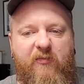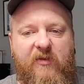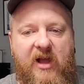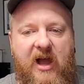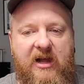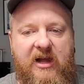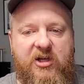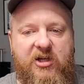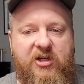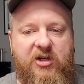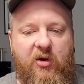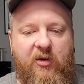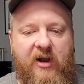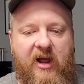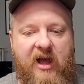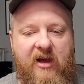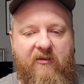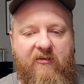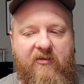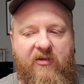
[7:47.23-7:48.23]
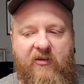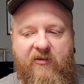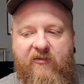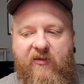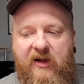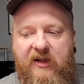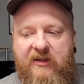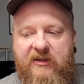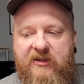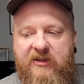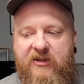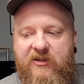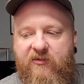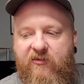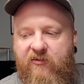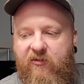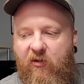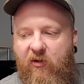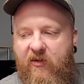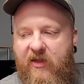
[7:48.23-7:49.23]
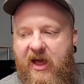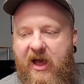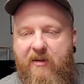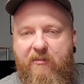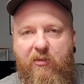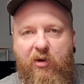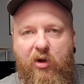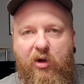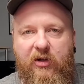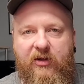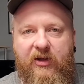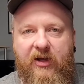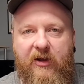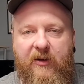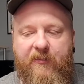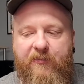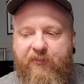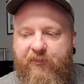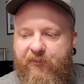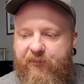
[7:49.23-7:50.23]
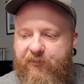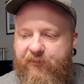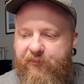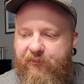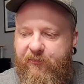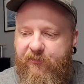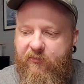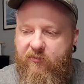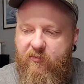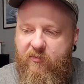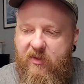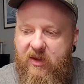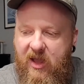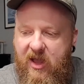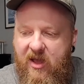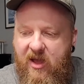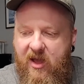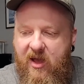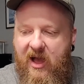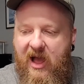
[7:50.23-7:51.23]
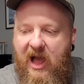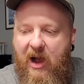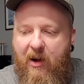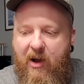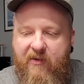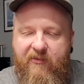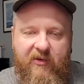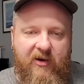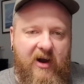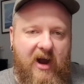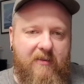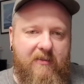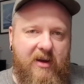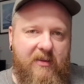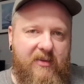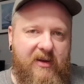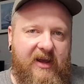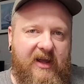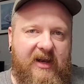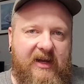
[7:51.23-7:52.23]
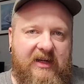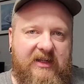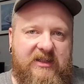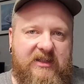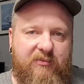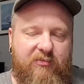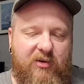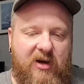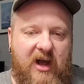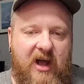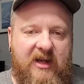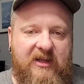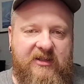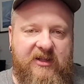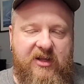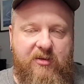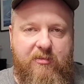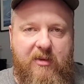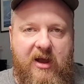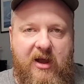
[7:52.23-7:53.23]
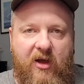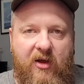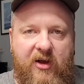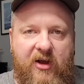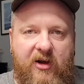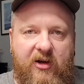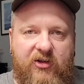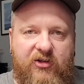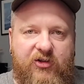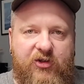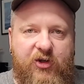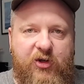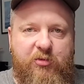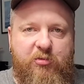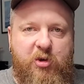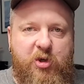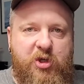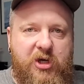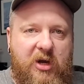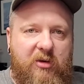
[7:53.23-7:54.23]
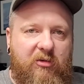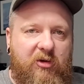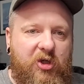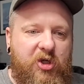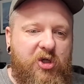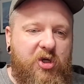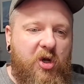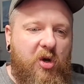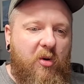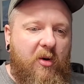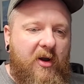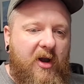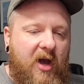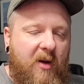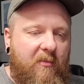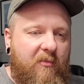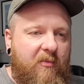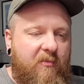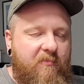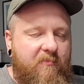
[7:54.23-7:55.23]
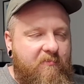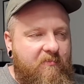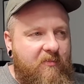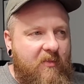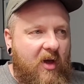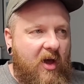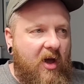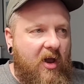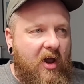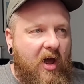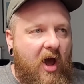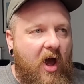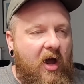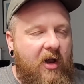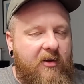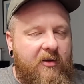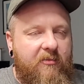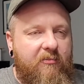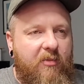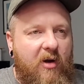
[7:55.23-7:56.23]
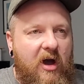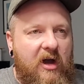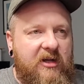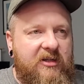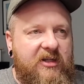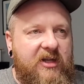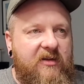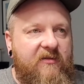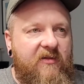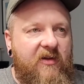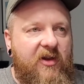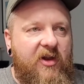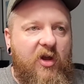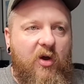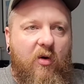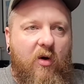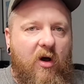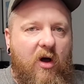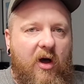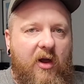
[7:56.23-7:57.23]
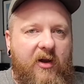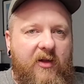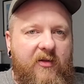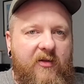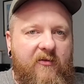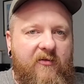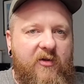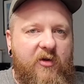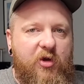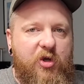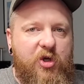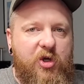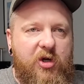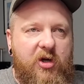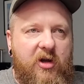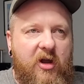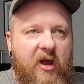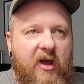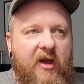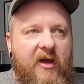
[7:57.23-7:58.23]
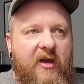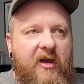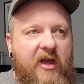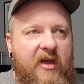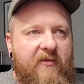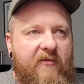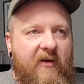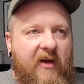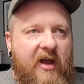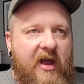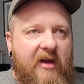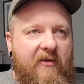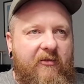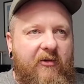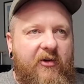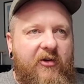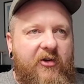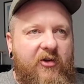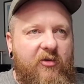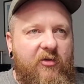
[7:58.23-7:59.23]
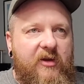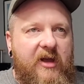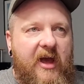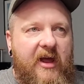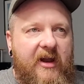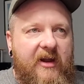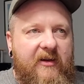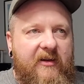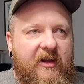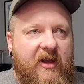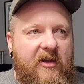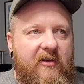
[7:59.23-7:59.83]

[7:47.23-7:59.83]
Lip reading: I just don't have the funds for that mold. However, I might be getting a surprise in the mail here soon, which I will show an unboxing video on in the future if I ever do get it. I